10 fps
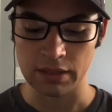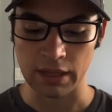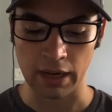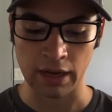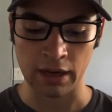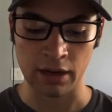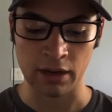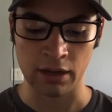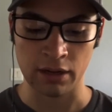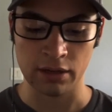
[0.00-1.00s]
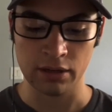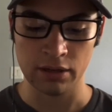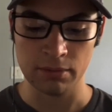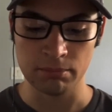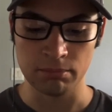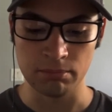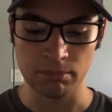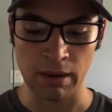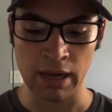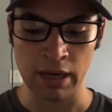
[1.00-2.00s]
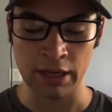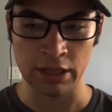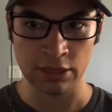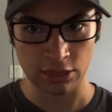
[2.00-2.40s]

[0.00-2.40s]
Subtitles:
And my